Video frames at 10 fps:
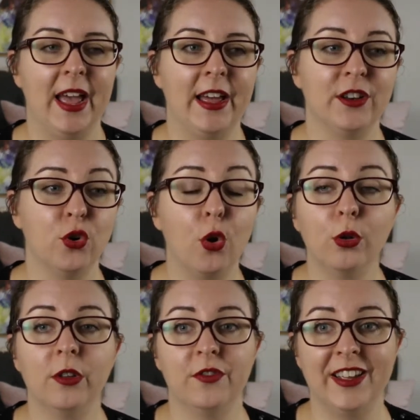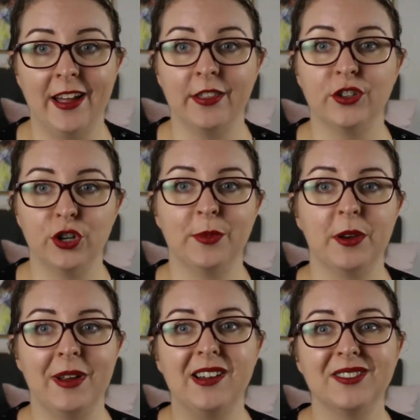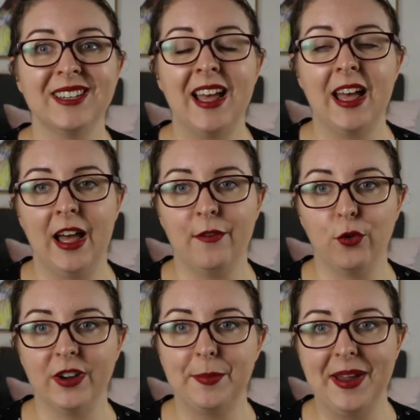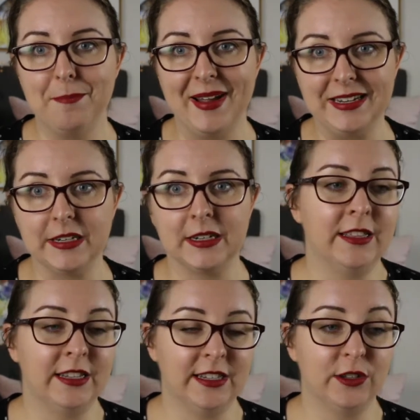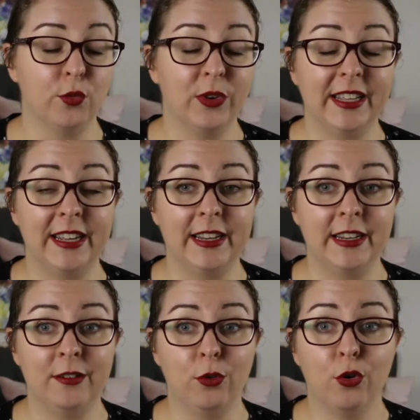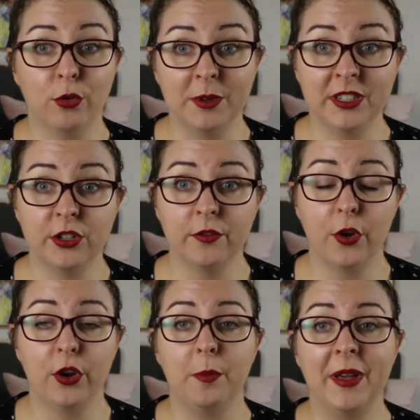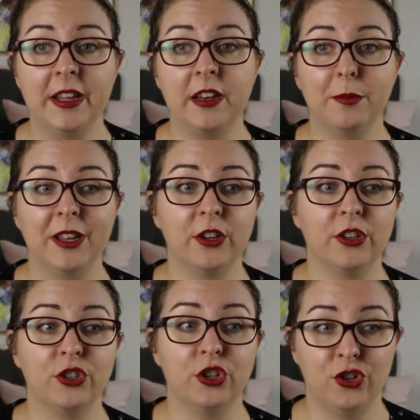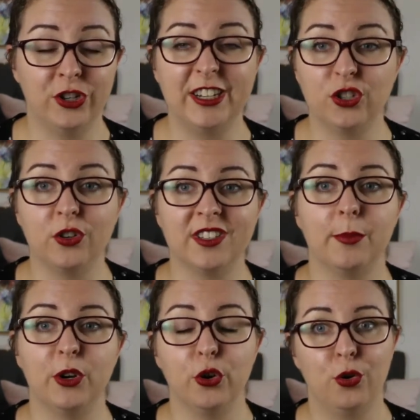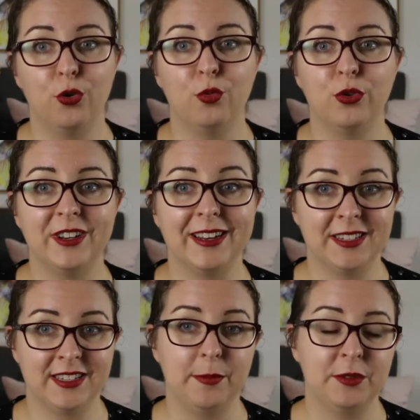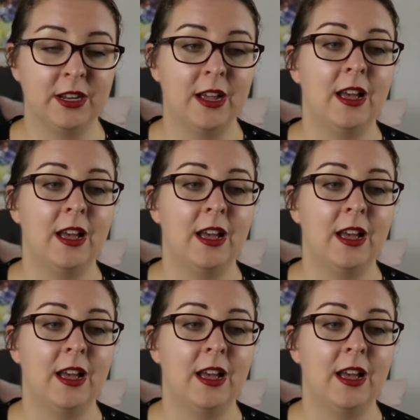and all of the other dominant males have already been mated. This is a really awkward position for her to be in because she is not someone who would accept